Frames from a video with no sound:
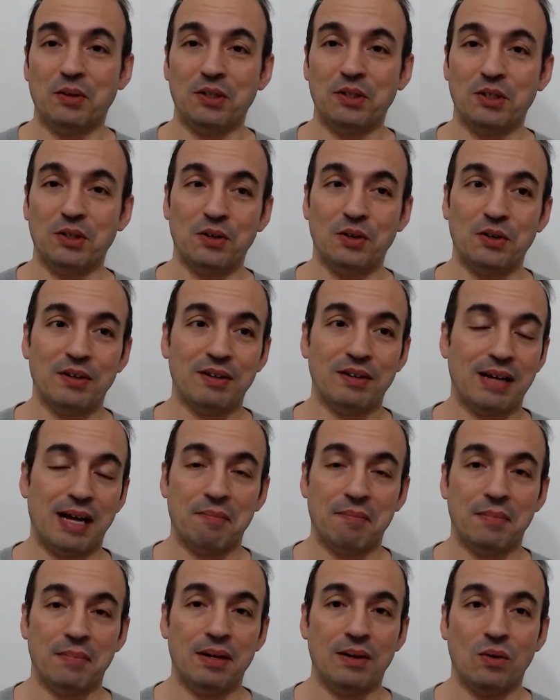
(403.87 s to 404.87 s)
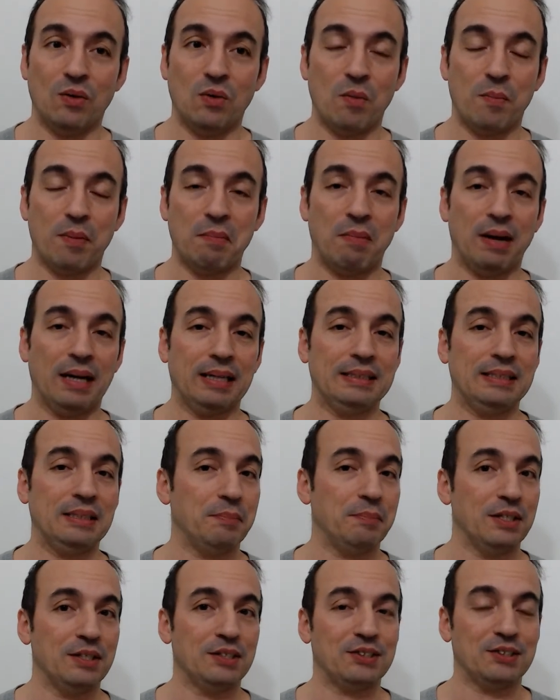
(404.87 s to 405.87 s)
You know, I'm an open-minded
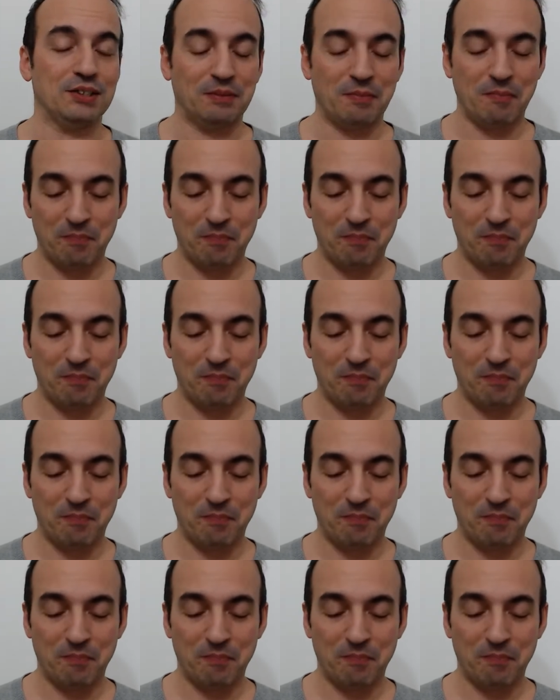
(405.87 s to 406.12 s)
person.